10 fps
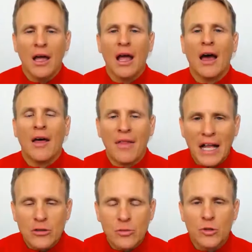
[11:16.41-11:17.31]
And
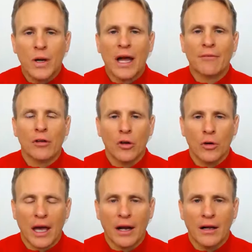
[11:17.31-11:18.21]
that's what we have to look
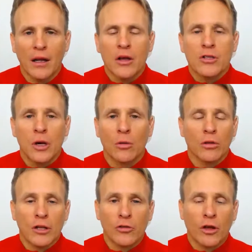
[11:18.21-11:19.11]
at. So
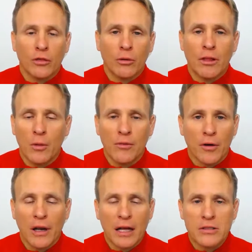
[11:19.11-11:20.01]
let's look at 3 that we've
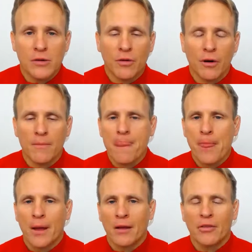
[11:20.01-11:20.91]
already had so far.
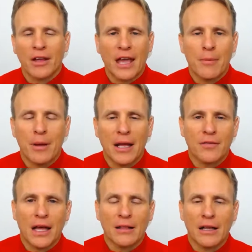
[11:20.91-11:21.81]
The campaign of
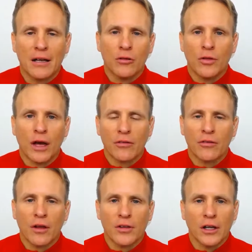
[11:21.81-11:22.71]
Get Lean in
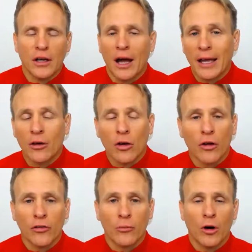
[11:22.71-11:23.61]
2017. I can call
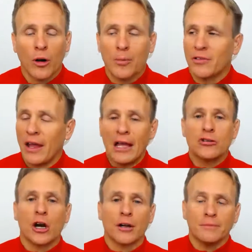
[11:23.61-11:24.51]
someone up and say, hey,
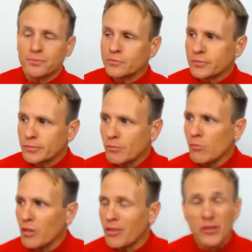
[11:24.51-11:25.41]
John,
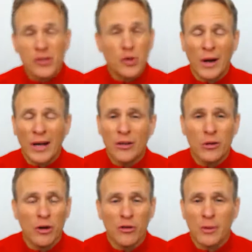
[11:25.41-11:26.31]
there's this great new
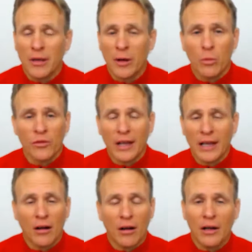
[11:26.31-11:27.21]
movement that we're taking
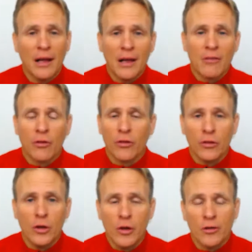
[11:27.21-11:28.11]
on for the
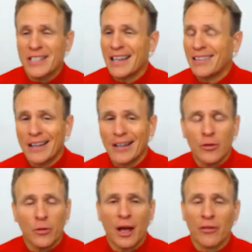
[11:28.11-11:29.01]
new year. It's Get Lean in
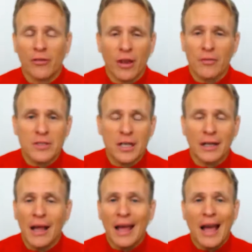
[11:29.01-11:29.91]
2017.
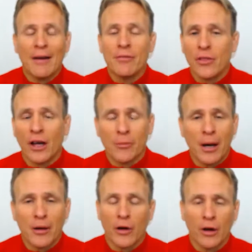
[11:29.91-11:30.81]
Have you thought about
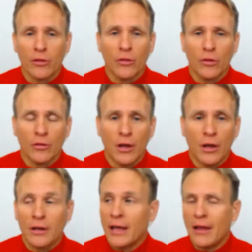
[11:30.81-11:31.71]
your health goals?
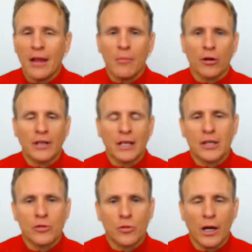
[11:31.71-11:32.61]
Yeah, Mark, that
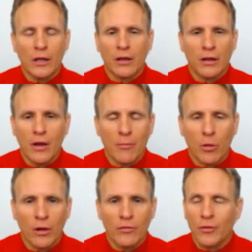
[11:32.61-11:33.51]
sounds great. Do you have more
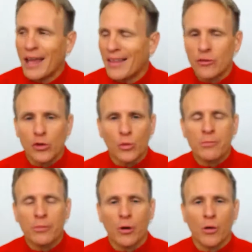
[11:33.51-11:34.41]
info? Yeah, there's a great
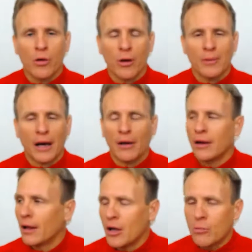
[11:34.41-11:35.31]
promo coming out.
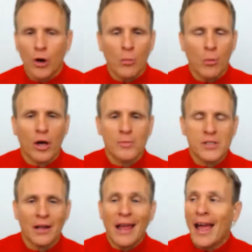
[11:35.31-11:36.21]
Promo comes
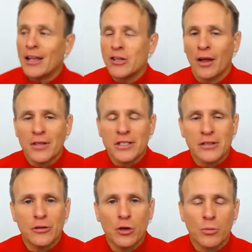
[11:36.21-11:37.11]
out. Hey, John, this is
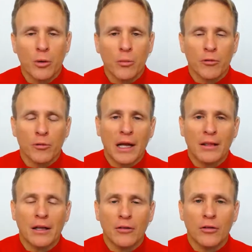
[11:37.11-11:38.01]
the new promo for Get
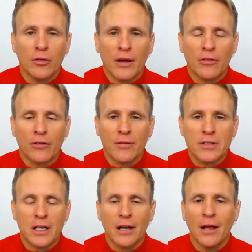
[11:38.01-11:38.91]
Lean in
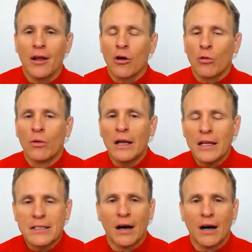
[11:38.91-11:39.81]
2017. Really
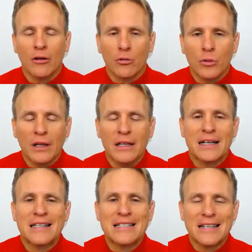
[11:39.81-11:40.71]
going to
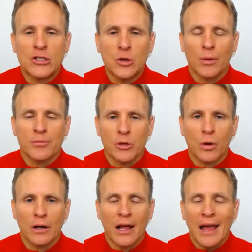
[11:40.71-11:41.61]
set you up to
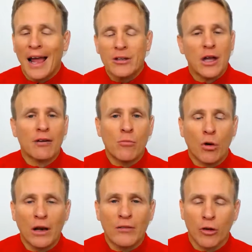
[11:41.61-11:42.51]
win. Hey, do you have
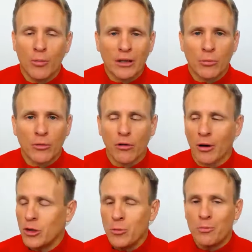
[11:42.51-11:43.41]
more info about the program?
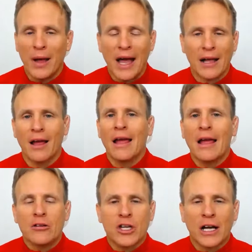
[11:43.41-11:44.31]
You bet.
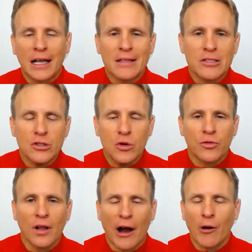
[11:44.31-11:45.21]
Check out this new
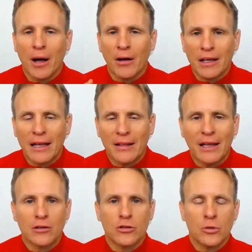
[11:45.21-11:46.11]
flyer about Get Lean
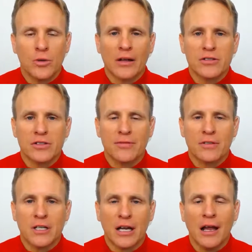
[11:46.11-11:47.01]
in
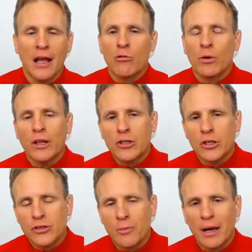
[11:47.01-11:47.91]
2017. Really
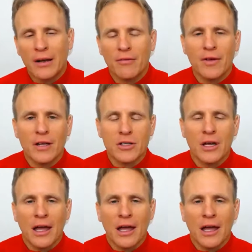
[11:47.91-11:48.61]
shows the benefits.